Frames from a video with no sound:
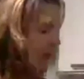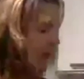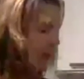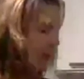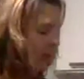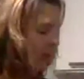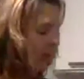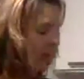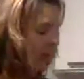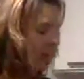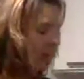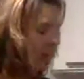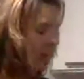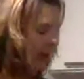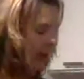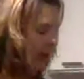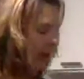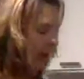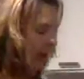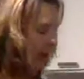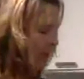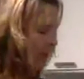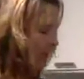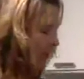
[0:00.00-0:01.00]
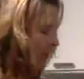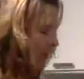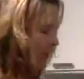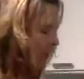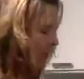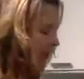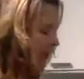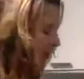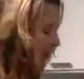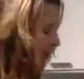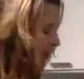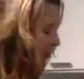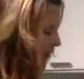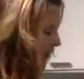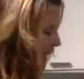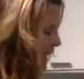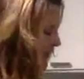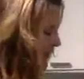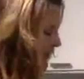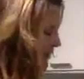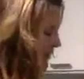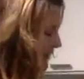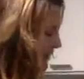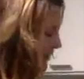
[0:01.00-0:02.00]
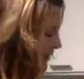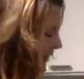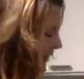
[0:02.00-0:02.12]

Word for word: up with with your friends and